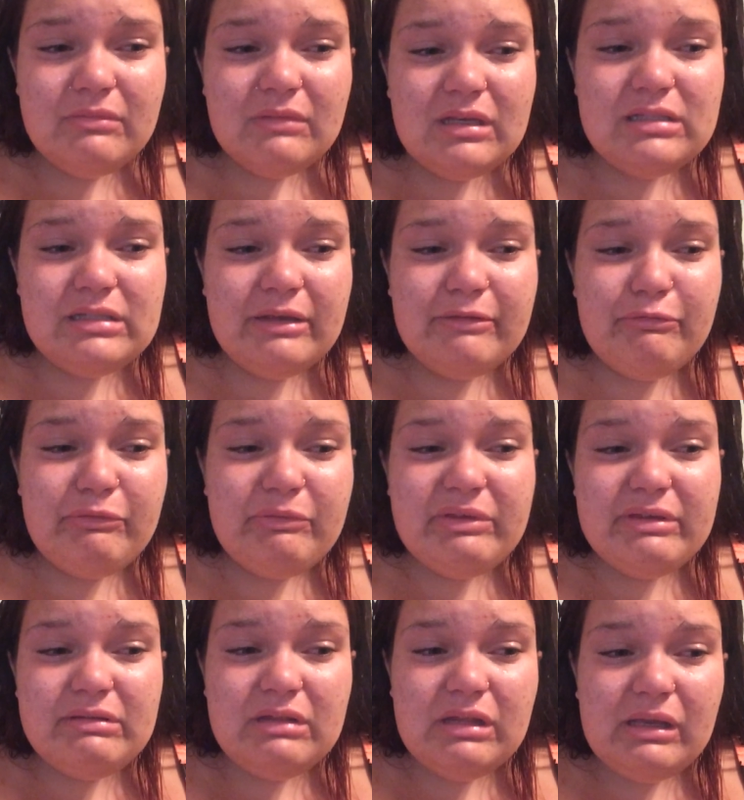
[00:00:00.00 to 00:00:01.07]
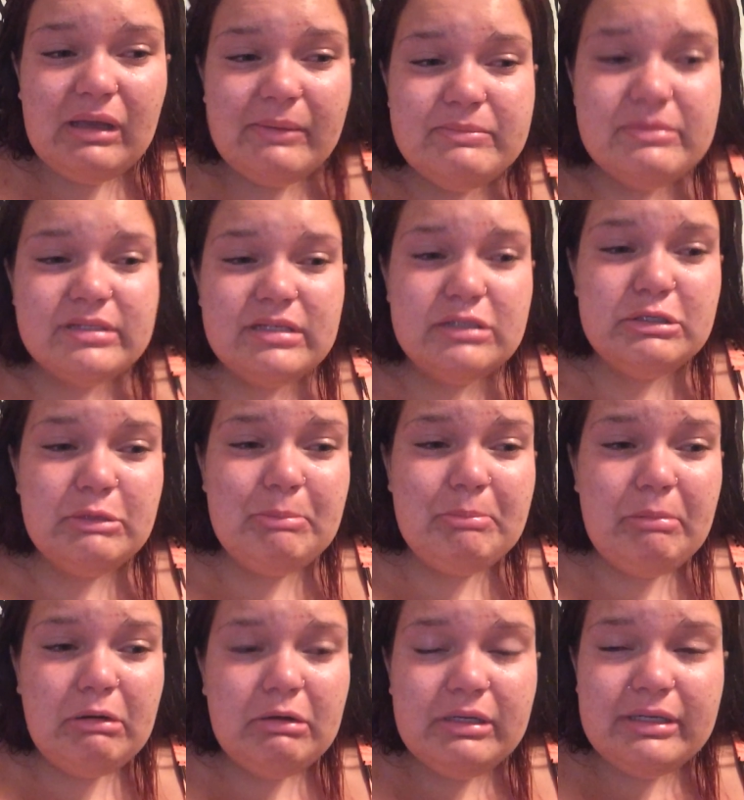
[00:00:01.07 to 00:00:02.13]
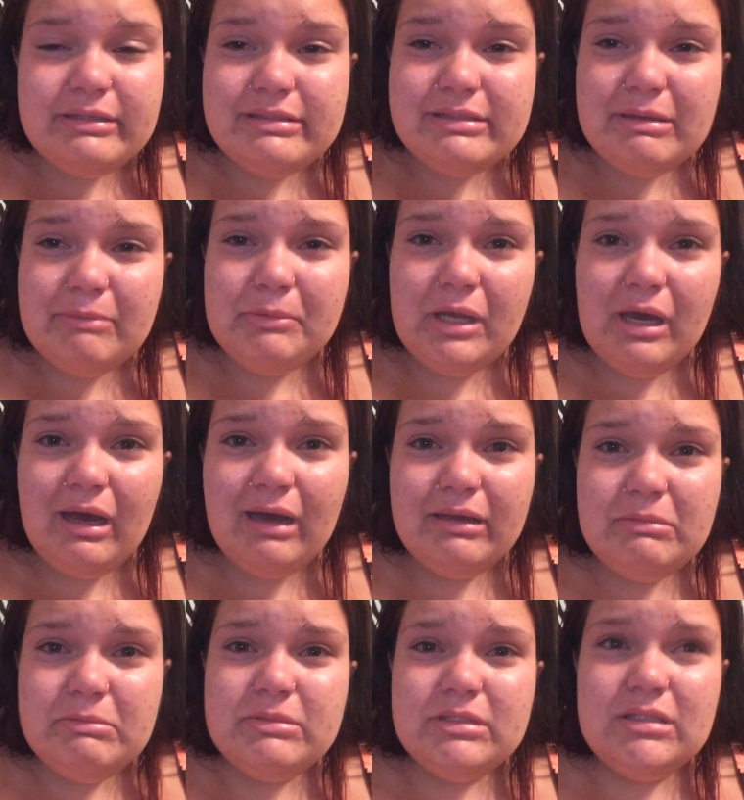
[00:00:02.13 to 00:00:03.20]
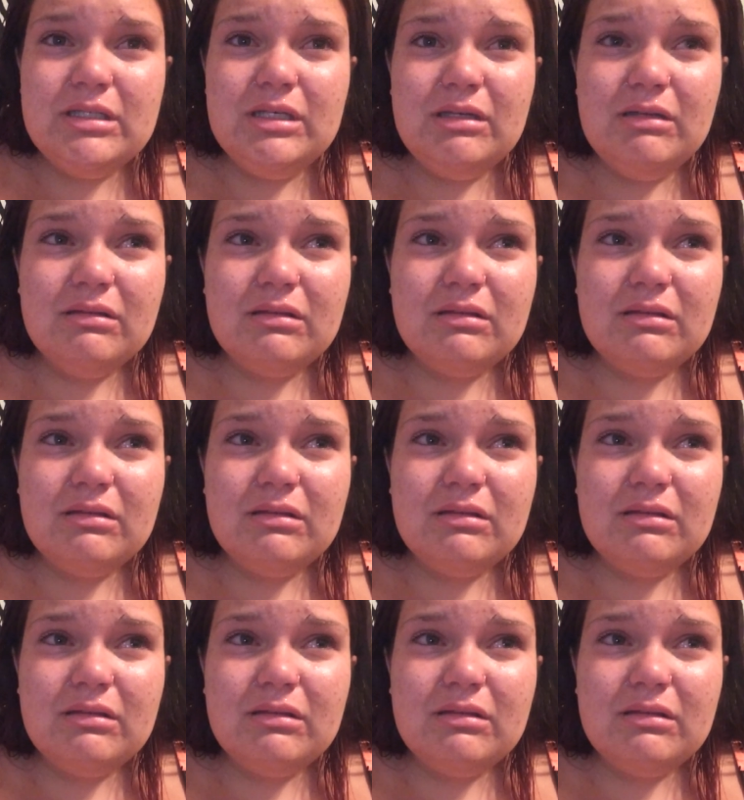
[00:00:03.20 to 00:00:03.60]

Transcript: because I feel like I'm such a burden sometimes.